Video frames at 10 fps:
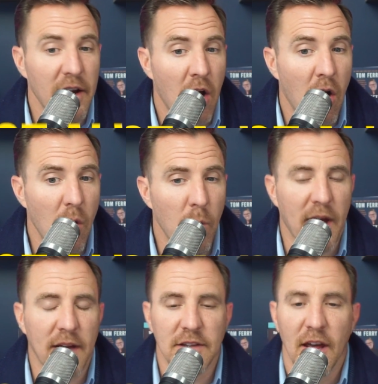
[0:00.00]

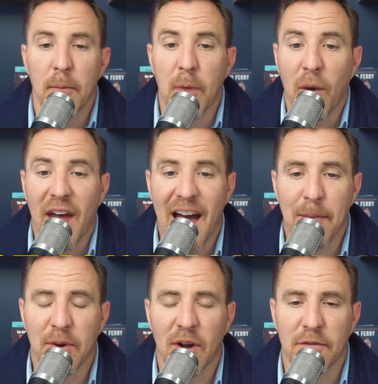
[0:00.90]
always, but what
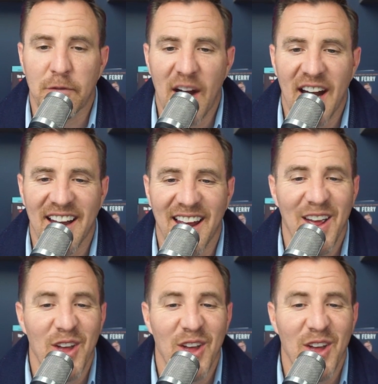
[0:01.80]
happened on Friday,